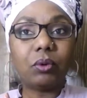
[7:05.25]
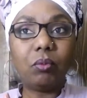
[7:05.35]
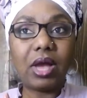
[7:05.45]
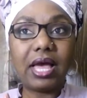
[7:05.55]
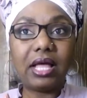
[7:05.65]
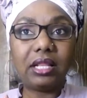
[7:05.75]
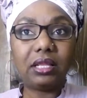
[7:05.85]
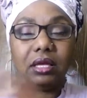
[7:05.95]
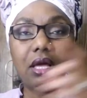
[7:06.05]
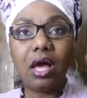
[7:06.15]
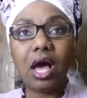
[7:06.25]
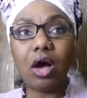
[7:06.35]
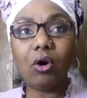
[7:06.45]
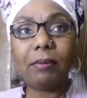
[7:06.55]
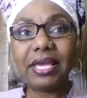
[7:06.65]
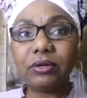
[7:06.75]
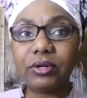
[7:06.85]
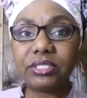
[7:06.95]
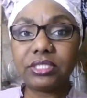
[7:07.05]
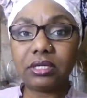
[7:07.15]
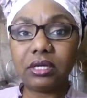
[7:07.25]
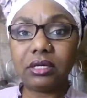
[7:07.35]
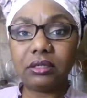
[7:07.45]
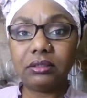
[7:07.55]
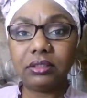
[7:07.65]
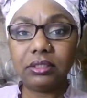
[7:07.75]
Well, how am I going to